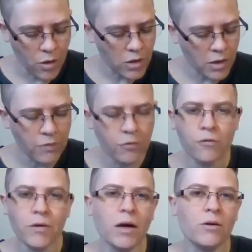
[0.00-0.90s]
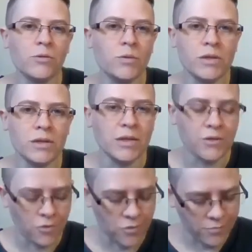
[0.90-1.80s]
all I ever found was a
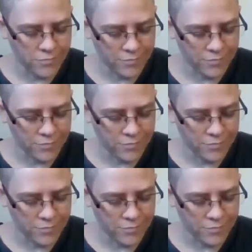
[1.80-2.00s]
desert.